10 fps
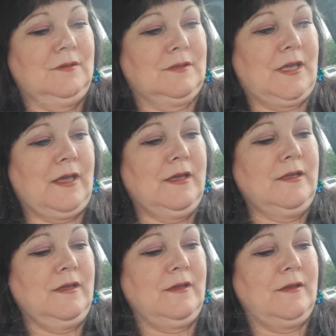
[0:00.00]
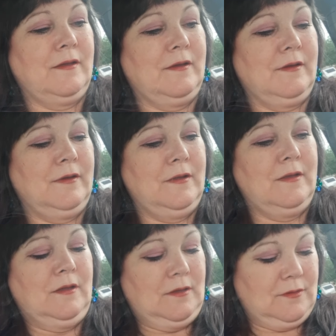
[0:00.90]
Okay.
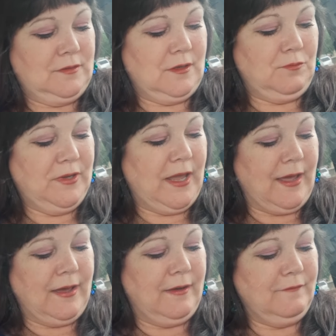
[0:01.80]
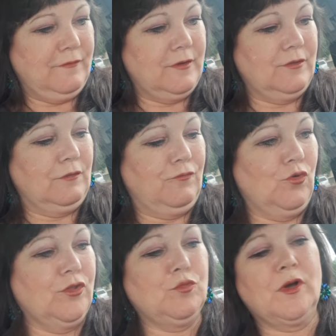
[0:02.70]
So then we have, the
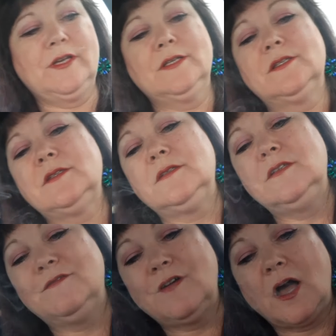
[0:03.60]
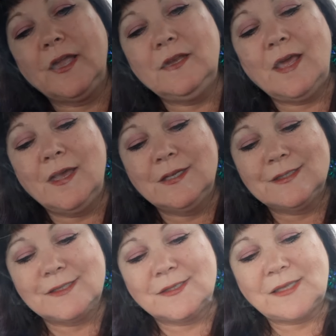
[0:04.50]
fourth one is Divine
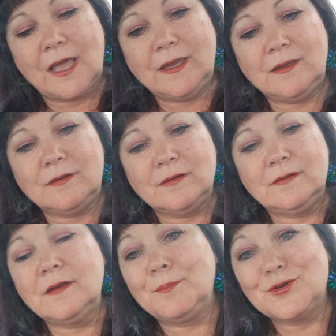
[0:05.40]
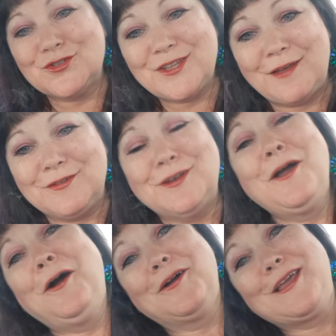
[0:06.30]
Sight, number 7.
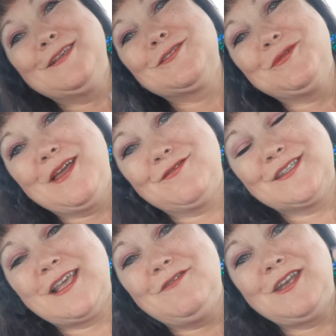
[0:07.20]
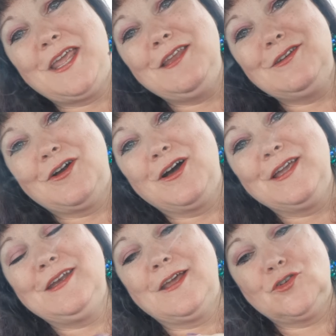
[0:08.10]
Okay, so we have 7, 8,
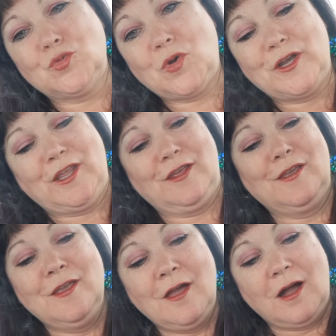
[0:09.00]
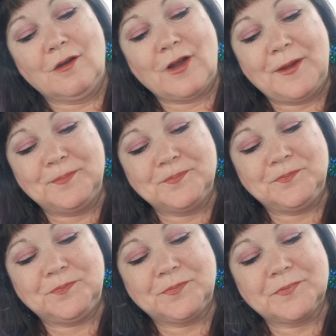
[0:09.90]
9, and 20. All right.
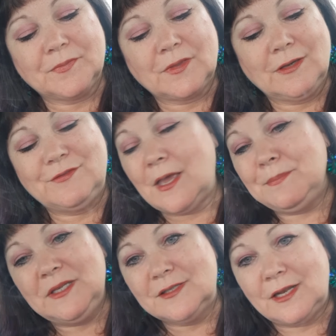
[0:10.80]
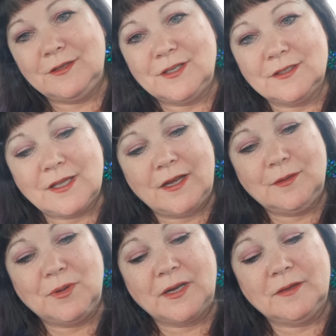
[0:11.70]
If that means anything to
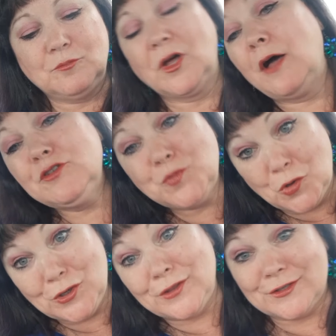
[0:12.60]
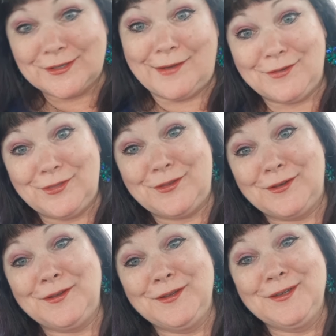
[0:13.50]
anybody. Well, I was born on the 7th
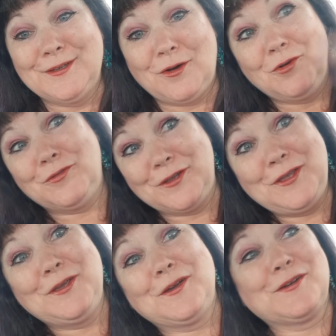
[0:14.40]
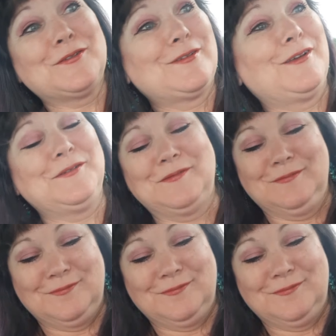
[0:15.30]
over here, so...